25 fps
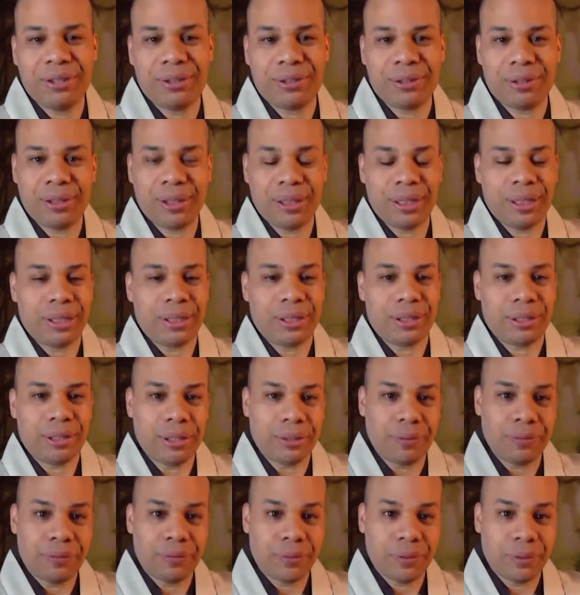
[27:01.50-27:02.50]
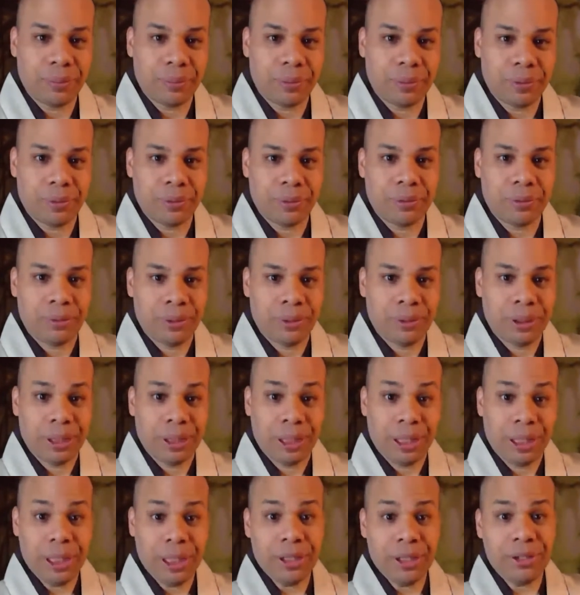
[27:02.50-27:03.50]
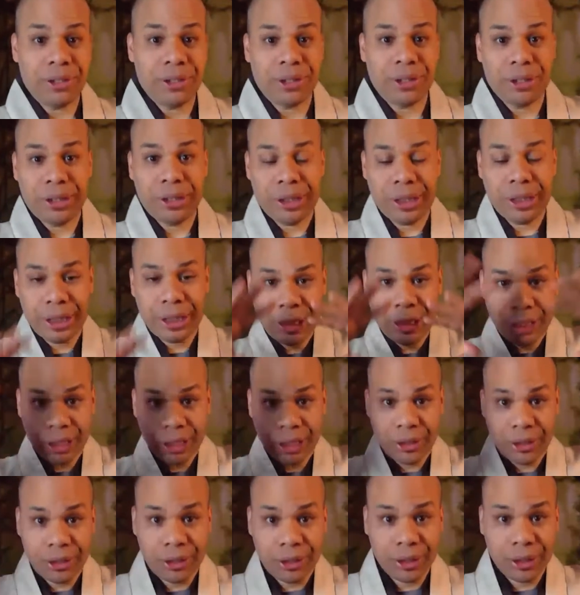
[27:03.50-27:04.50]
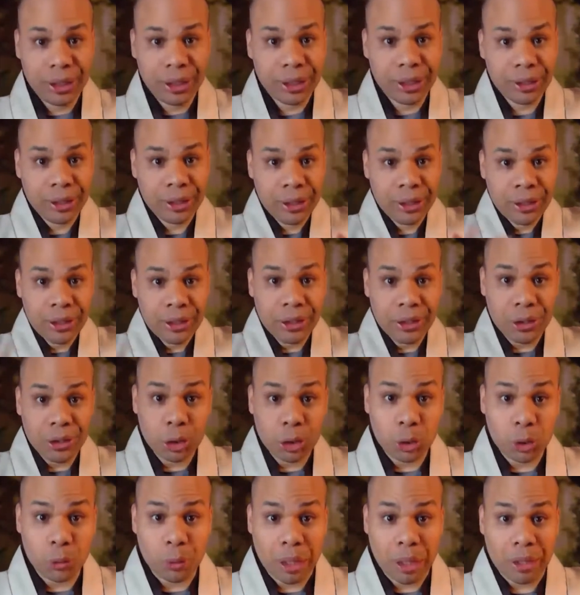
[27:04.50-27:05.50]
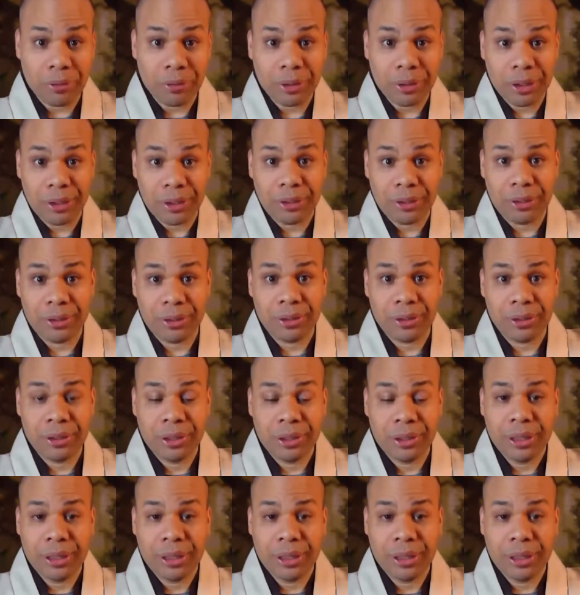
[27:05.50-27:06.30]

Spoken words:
gonna get comfortable, easier, and you can see your surroundings